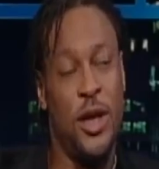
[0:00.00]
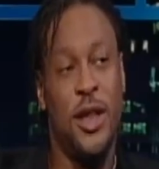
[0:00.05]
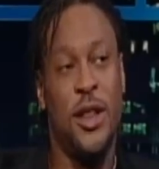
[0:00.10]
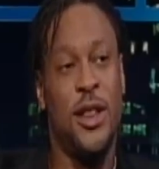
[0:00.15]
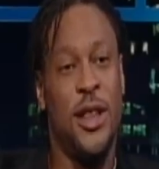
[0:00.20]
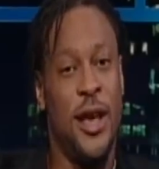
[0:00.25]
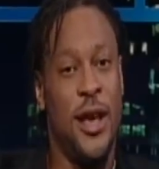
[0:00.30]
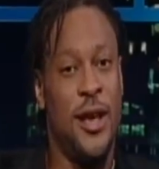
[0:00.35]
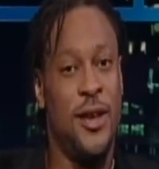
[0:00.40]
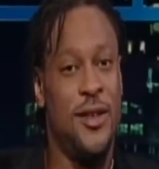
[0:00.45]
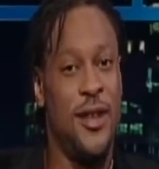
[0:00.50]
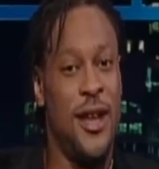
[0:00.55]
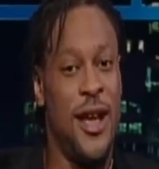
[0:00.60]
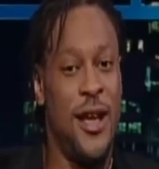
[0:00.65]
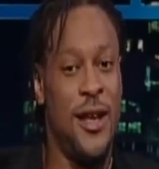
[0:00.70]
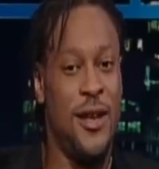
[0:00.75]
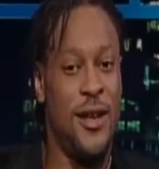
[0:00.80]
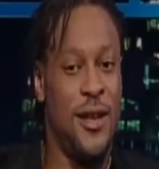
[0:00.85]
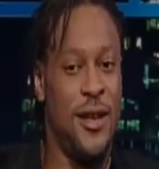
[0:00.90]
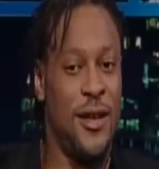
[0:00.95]
of the things that
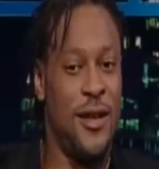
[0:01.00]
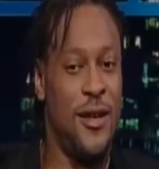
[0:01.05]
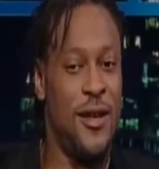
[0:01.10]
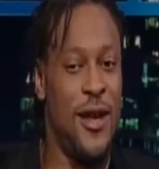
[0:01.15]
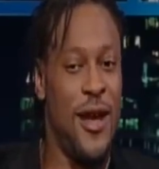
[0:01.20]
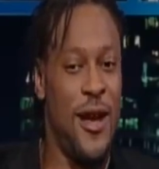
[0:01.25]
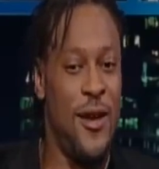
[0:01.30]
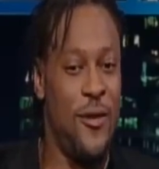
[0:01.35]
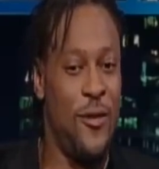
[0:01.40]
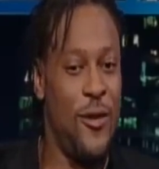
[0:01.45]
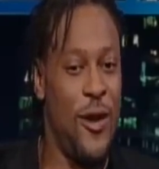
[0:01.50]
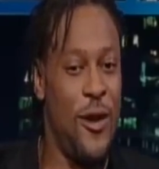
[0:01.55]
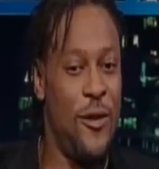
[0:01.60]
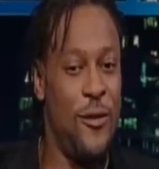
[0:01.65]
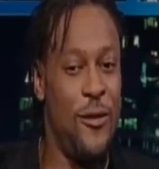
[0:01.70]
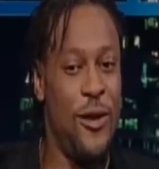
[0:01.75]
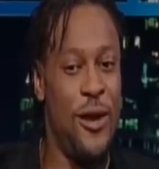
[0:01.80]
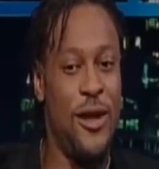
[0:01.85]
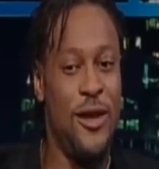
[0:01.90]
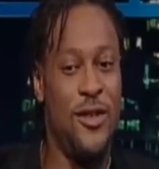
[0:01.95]
I, I,
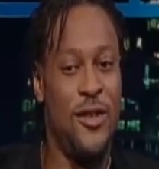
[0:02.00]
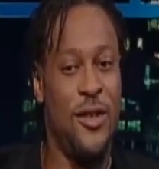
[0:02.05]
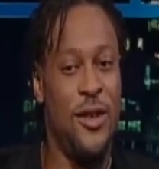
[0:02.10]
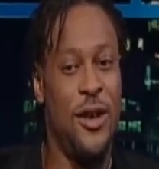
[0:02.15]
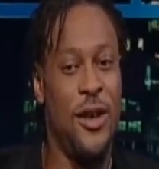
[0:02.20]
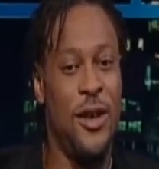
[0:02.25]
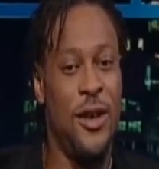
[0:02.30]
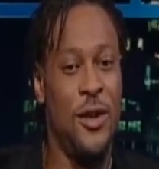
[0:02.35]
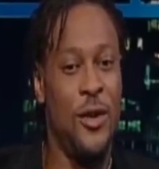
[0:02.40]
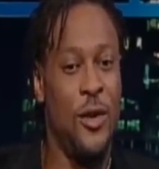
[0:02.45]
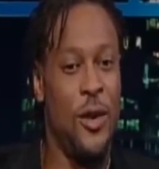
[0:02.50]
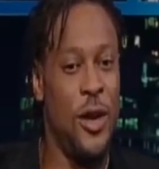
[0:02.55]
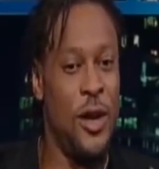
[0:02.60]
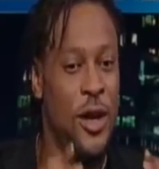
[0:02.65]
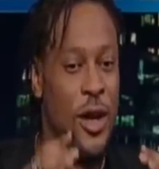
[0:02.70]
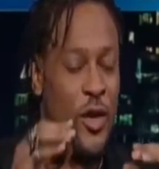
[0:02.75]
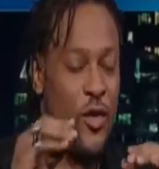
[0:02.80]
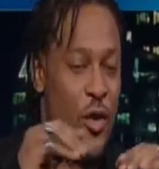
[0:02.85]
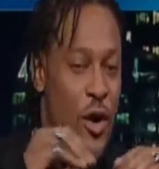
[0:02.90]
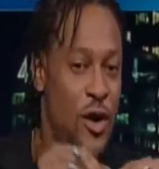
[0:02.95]
I, really see. You know, it
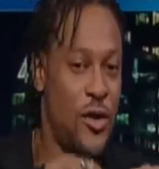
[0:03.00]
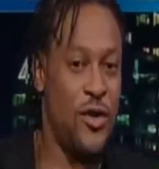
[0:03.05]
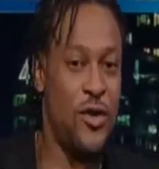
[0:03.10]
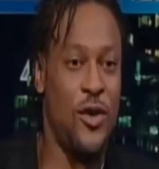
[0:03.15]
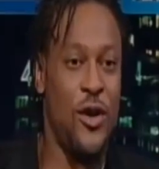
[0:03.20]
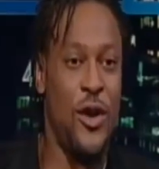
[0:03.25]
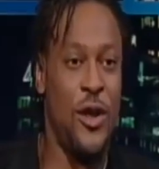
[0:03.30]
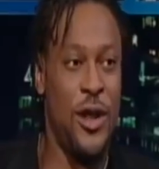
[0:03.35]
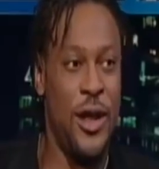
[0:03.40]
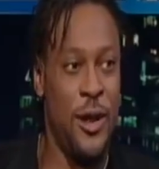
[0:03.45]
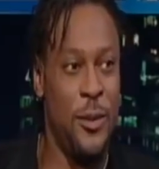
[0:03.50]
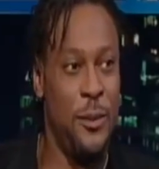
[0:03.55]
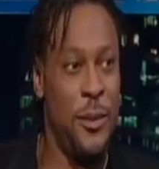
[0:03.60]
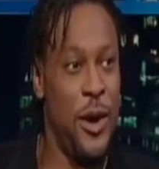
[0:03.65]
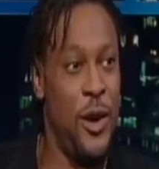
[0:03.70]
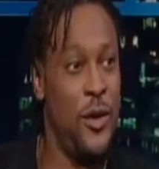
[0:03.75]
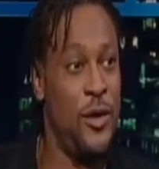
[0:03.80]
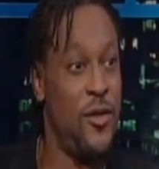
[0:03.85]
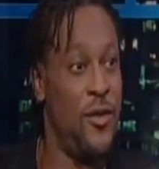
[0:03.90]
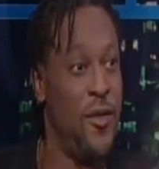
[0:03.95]
crosses all language
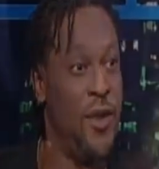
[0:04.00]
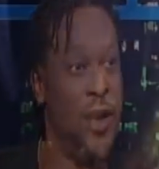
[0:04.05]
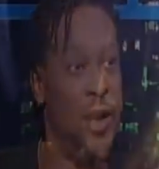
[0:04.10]
barriers of